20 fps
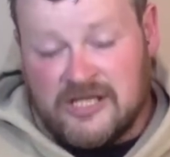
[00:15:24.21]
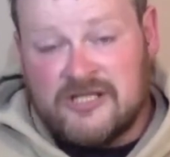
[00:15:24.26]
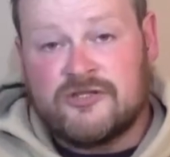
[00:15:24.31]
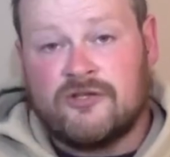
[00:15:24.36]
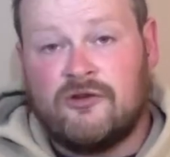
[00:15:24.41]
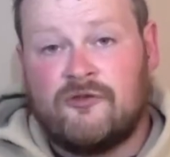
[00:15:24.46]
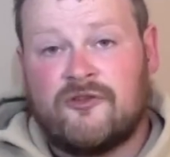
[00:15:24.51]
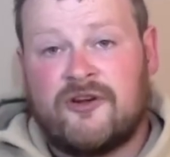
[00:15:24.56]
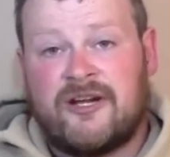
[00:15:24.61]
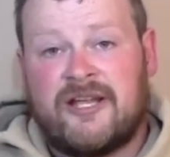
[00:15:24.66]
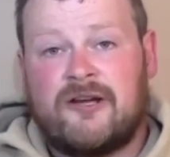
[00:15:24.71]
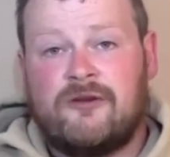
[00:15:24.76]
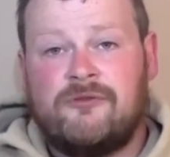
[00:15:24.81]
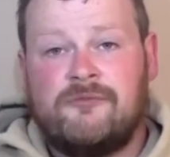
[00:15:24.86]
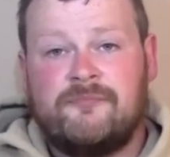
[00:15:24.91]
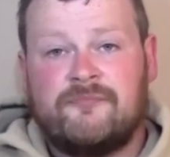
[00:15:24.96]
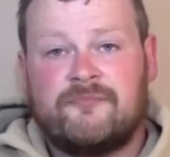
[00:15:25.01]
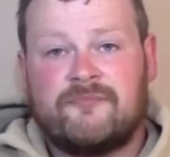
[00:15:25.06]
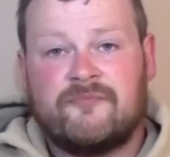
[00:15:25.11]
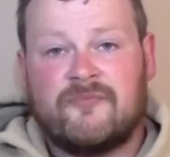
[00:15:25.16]
So for
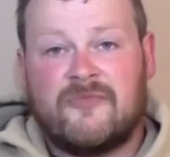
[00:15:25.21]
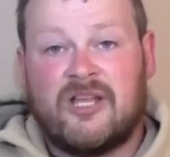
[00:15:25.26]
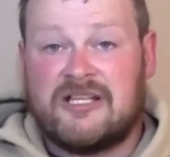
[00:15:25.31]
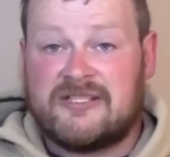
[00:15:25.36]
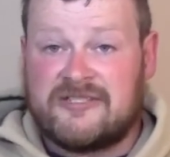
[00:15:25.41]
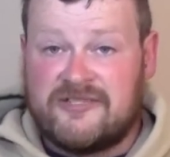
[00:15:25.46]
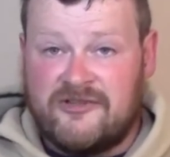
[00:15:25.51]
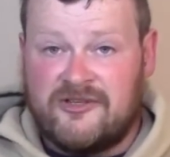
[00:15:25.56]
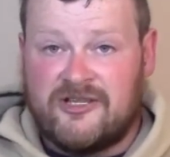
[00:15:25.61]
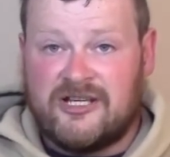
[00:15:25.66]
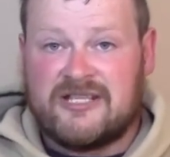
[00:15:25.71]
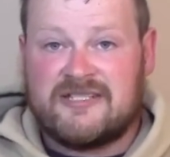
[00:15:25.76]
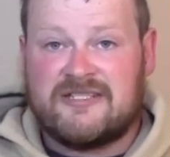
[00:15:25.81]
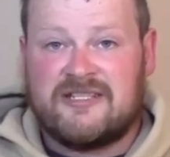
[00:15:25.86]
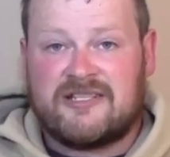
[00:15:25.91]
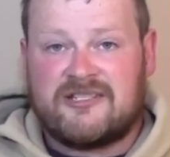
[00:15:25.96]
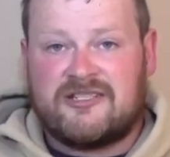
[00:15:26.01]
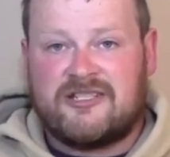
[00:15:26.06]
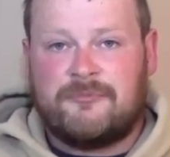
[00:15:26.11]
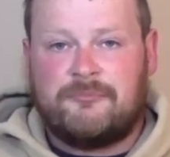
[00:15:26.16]
now, I'll see you guys
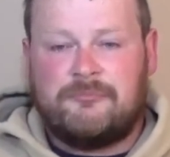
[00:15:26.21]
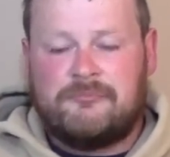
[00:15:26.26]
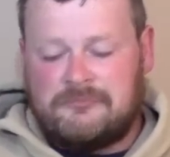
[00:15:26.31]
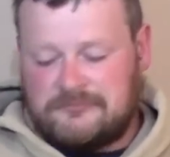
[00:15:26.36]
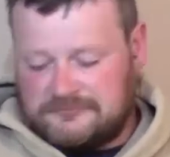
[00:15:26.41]
next time.